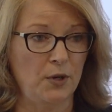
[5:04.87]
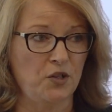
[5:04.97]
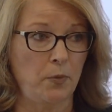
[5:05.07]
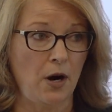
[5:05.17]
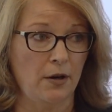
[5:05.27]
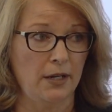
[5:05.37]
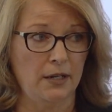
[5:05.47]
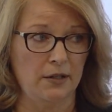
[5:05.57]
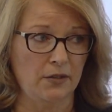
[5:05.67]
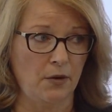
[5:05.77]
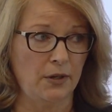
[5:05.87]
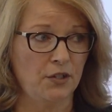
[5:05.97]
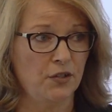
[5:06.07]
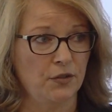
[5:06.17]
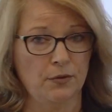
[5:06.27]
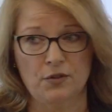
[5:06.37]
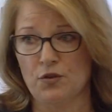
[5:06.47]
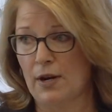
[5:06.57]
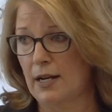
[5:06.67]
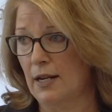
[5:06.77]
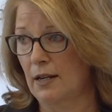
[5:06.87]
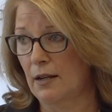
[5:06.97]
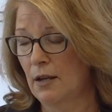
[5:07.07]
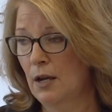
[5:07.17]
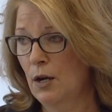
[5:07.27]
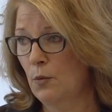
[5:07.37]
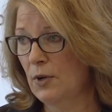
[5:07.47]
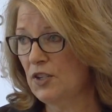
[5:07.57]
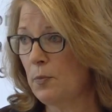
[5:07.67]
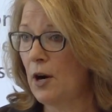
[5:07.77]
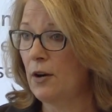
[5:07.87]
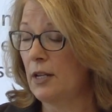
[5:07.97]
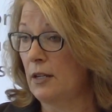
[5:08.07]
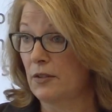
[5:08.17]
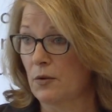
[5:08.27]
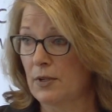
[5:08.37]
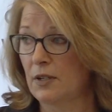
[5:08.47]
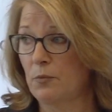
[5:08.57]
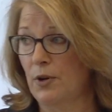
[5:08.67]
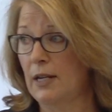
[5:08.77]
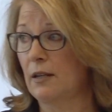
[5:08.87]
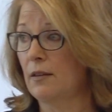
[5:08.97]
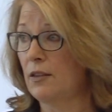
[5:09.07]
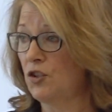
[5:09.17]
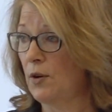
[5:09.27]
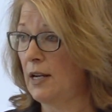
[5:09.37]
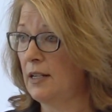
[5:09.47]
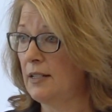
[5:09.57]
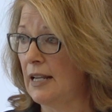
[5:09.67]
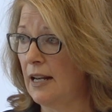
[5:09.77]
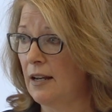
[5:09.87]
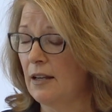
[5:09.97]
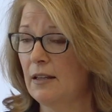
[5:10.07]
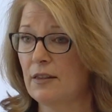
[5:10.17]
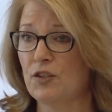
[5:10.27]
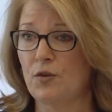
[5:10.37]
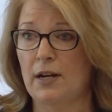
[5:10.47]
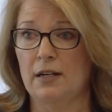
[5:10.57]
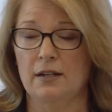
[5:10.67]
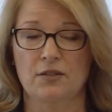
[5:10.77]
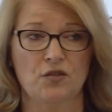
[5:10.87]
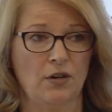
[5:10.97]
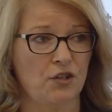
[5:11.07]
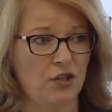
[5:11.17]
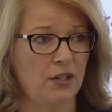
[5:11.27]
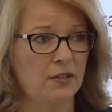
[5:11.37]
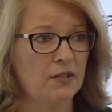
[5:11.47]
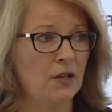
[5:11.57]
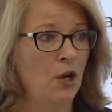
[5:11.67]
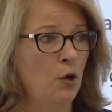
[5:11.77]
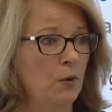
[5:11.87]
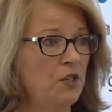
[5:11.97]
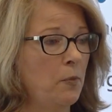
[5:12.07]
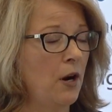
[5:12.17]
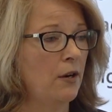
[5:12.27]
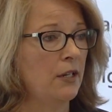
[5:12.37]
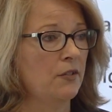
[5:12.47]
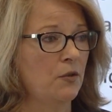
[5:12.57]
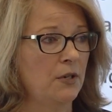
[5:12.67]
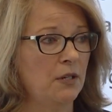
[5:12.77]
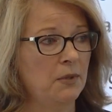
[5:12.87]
which party is going to do the training. which party is going to bring the training data, the training instructions, which party is going